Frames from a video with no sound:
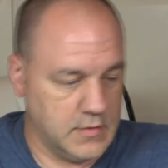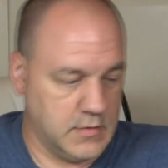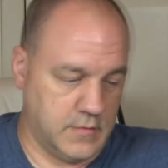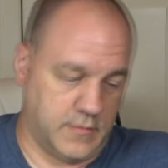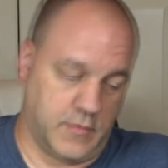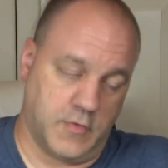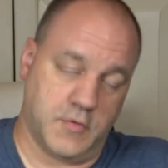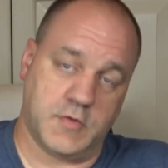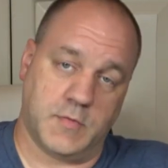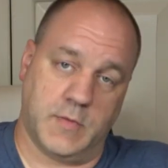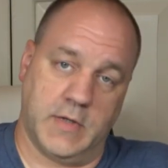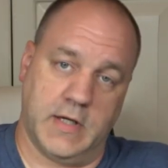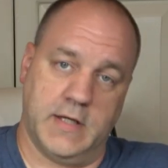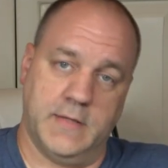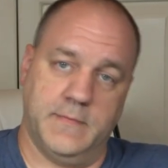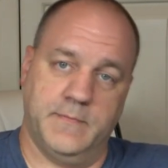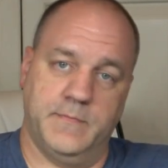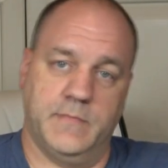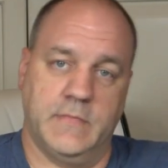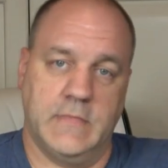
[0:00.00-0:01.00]
First way
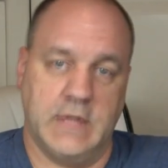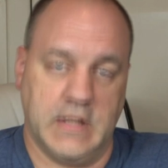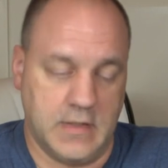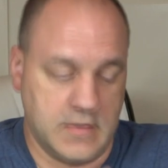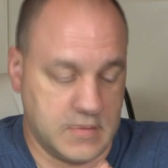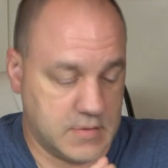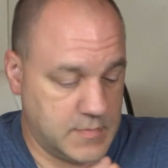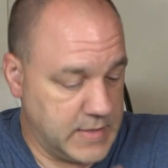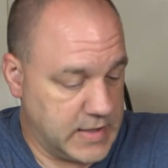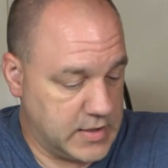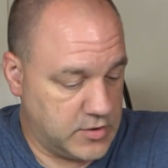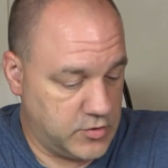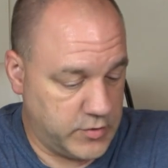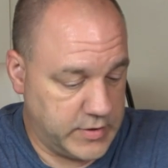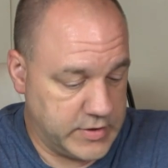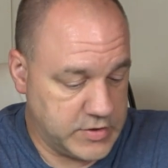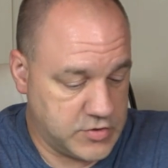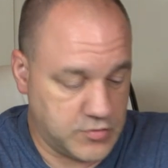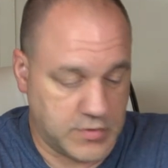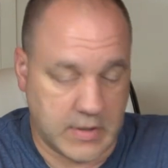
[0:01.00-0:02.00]
is to make a
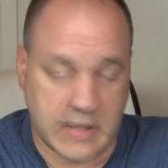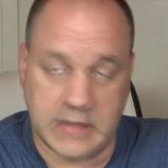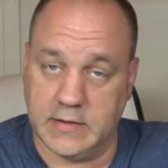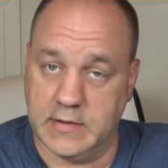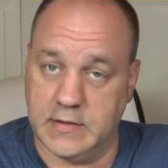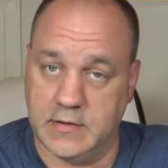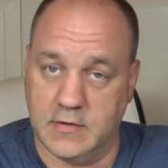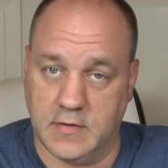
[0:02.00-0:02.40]
donation directly.